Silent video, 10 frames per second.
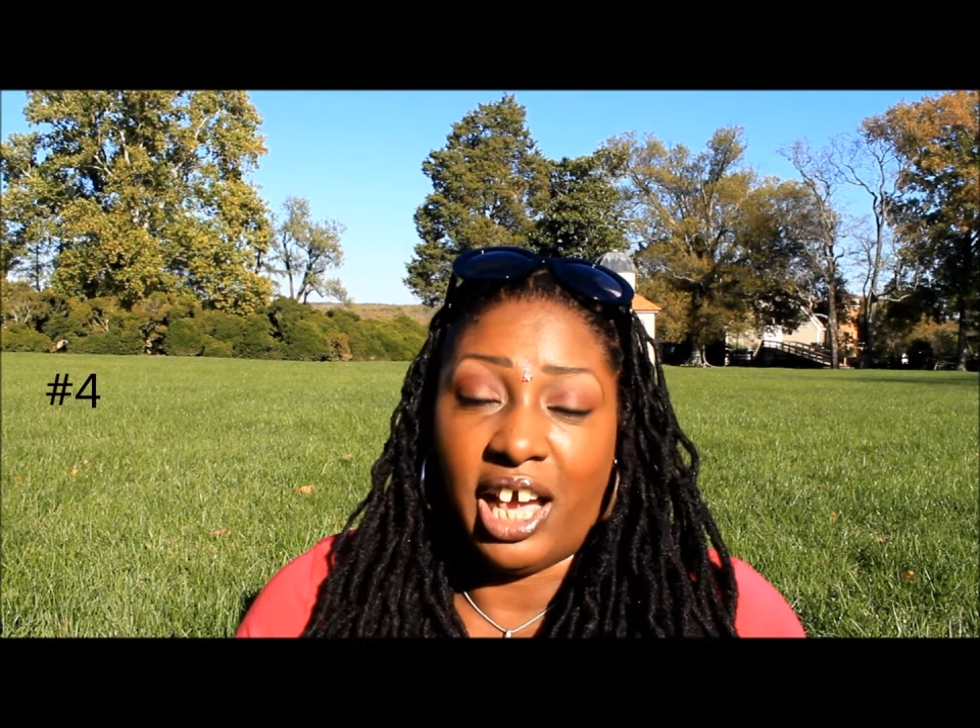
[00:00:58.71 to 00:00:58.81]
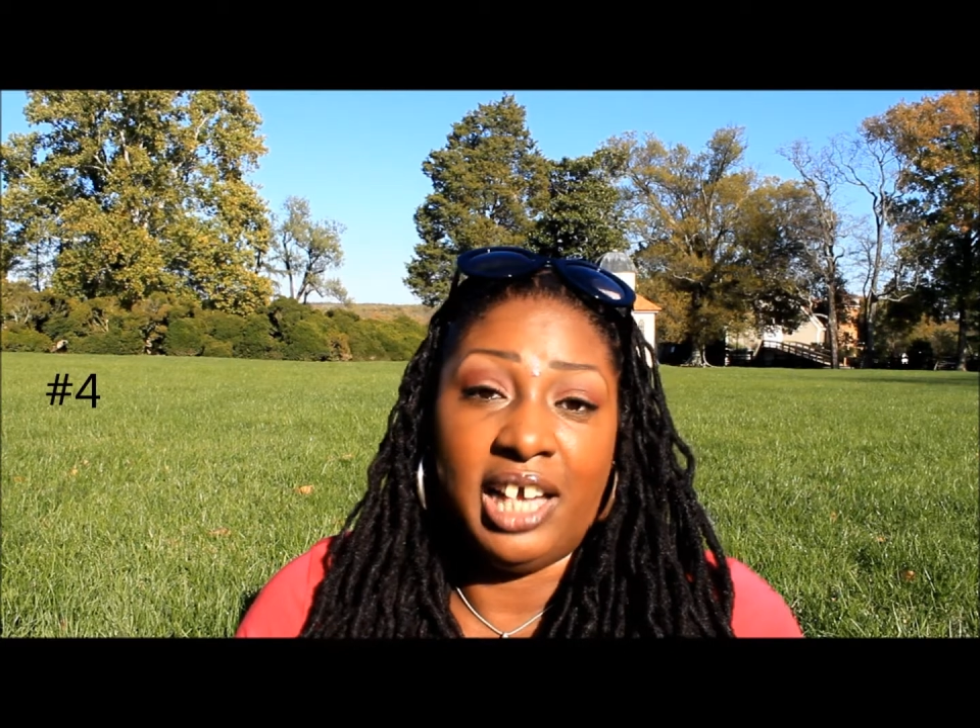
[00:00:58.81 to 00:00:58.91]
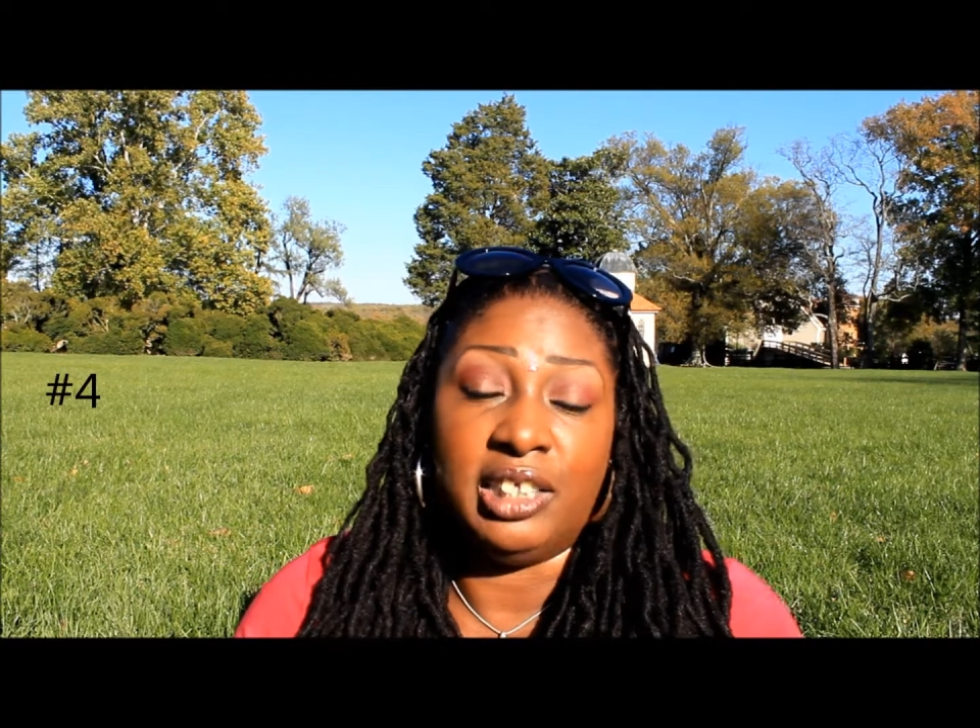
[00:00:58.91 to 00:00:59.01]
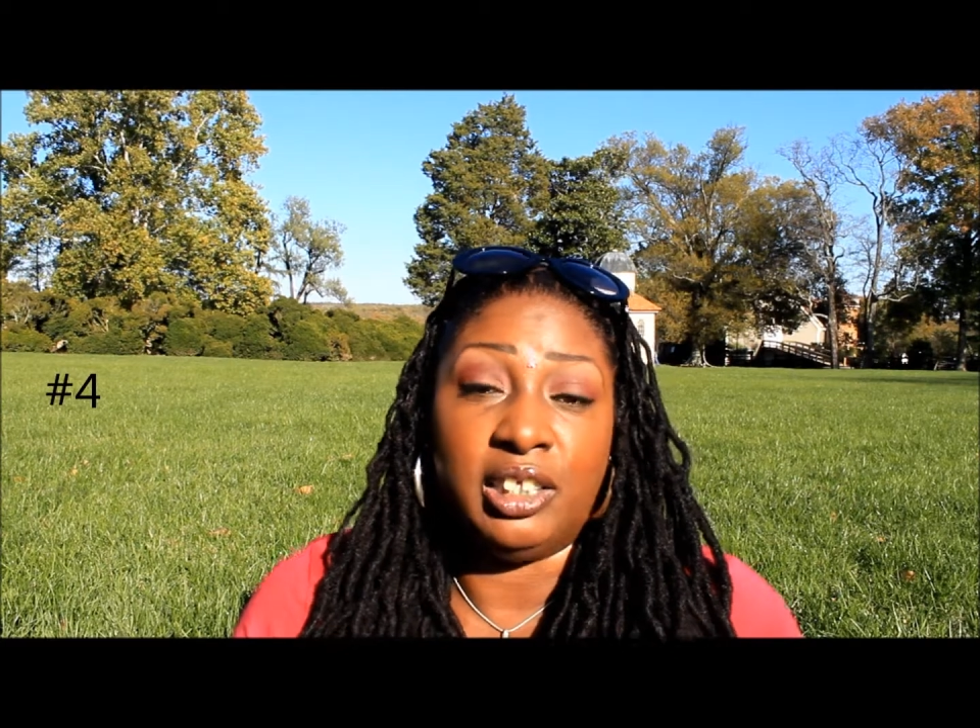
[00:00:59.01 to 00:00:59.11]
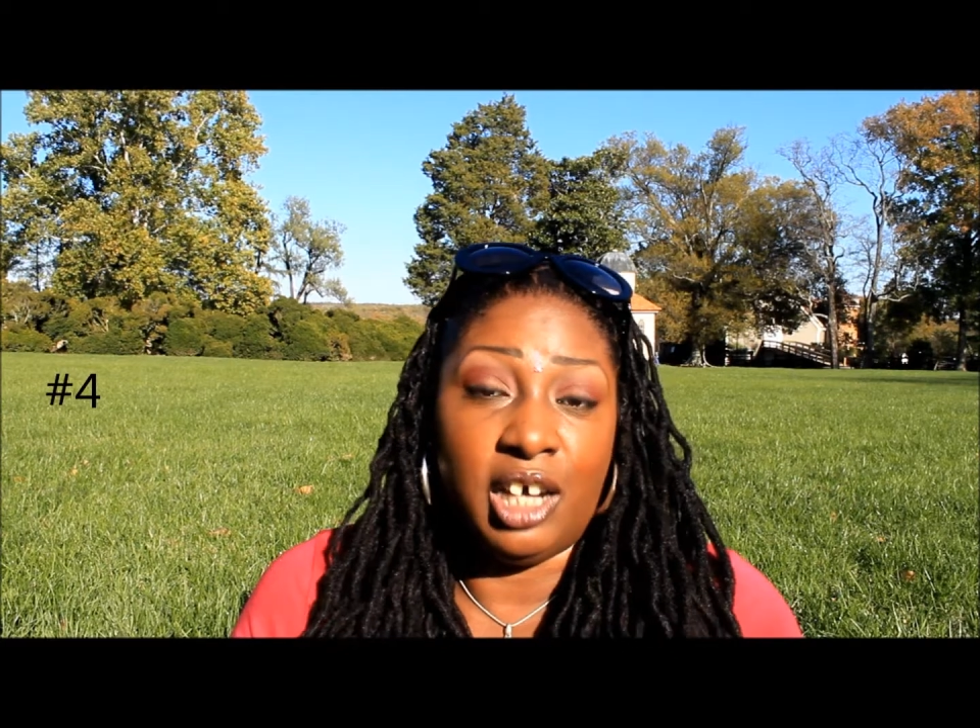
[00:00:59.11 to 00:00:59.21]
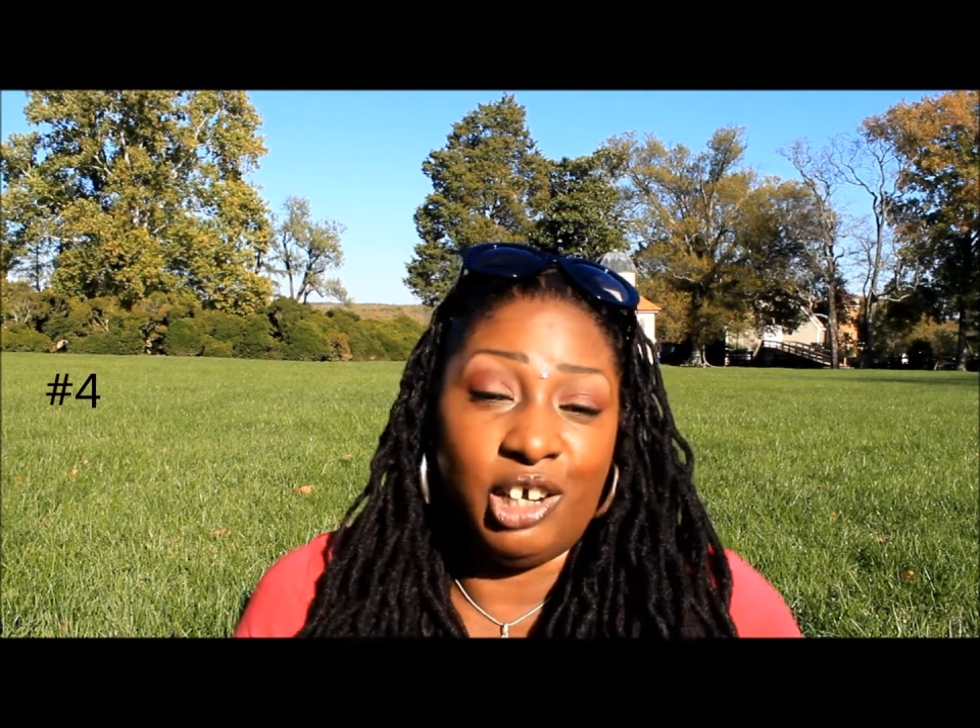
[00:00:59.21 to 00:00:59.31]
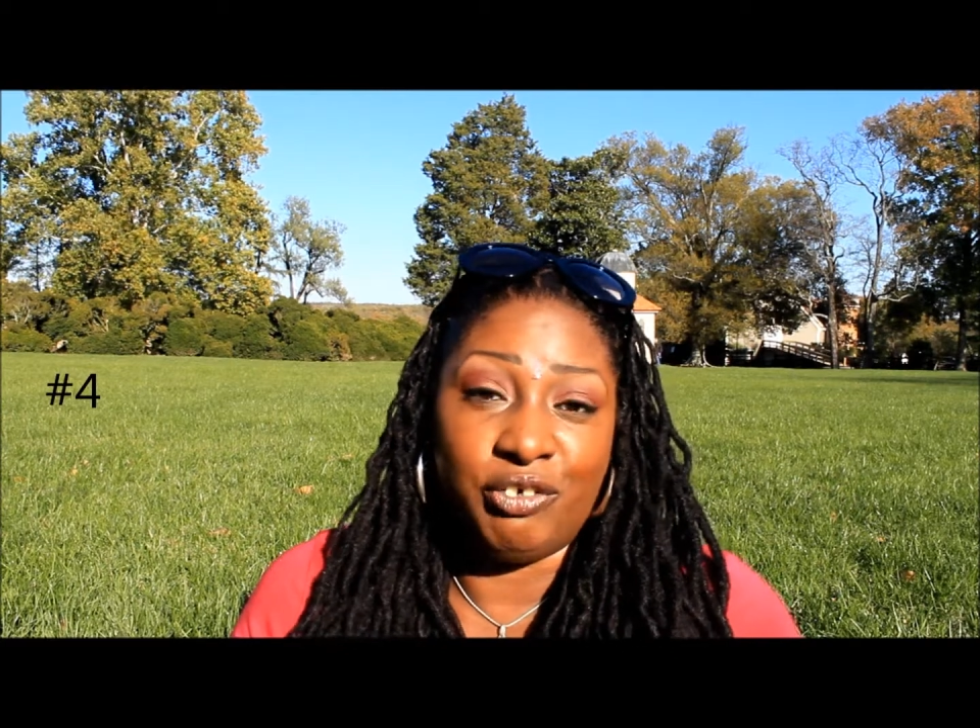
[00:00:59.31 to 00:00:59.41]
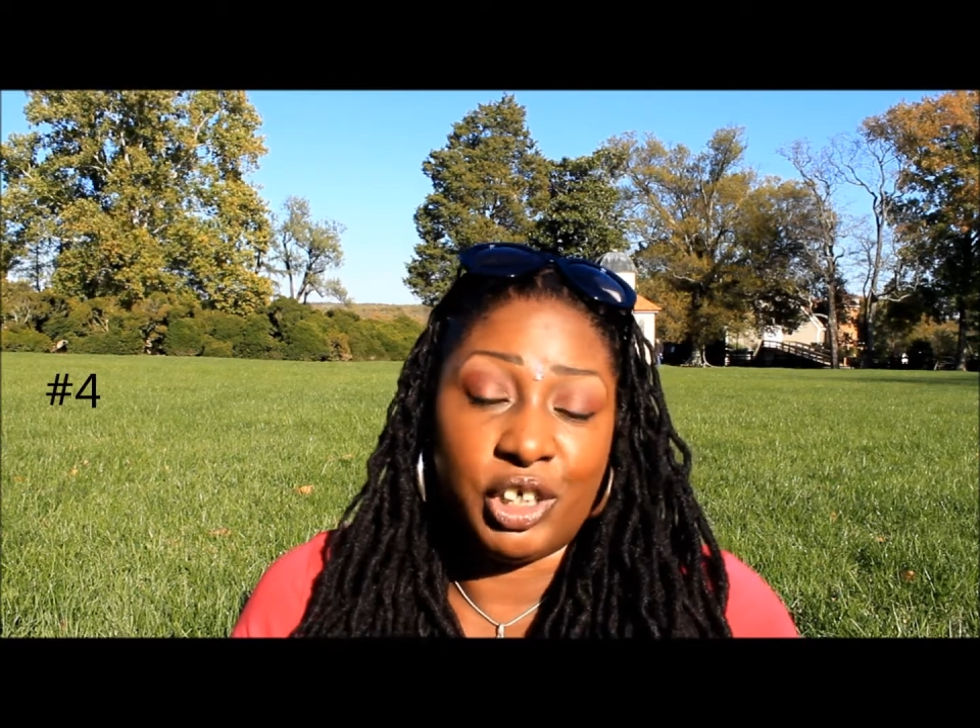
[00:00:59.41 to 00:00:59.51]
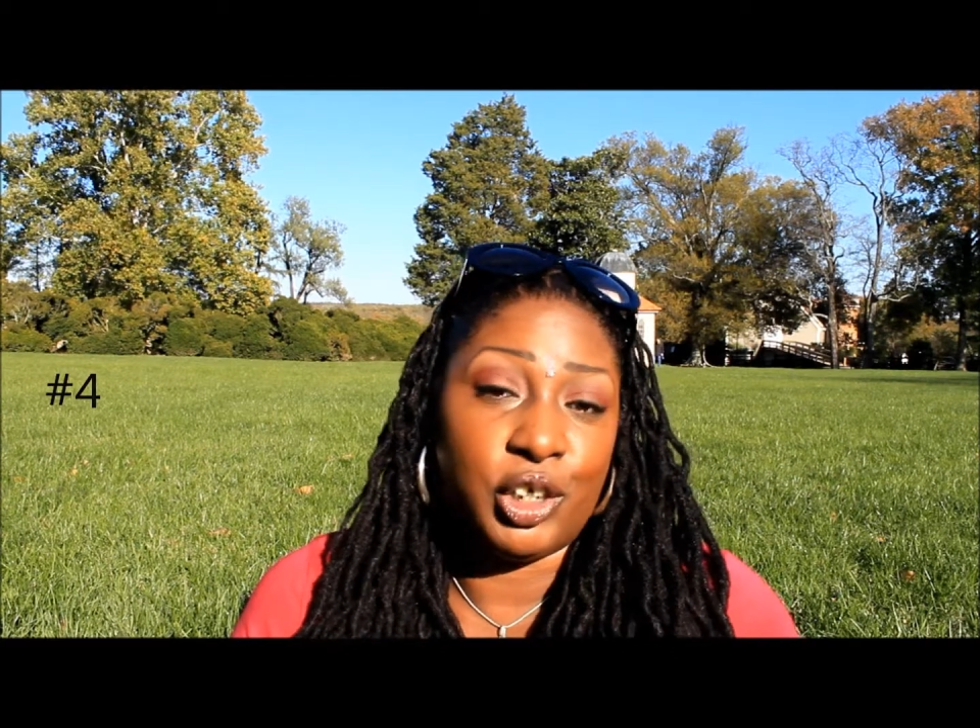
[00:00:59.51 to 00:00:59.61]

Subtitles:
I love